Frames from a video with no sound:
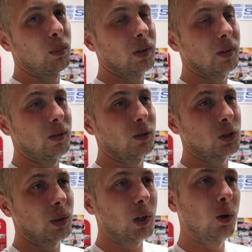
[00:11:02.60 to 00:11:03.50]
but
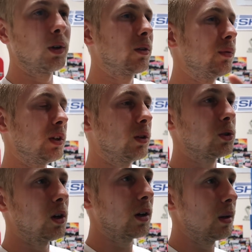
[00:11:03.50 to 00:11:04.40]
there's going to be a whole nother video
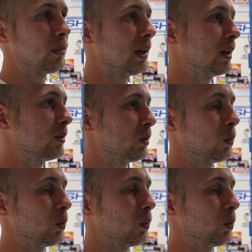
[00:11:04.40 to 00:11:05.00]
talking about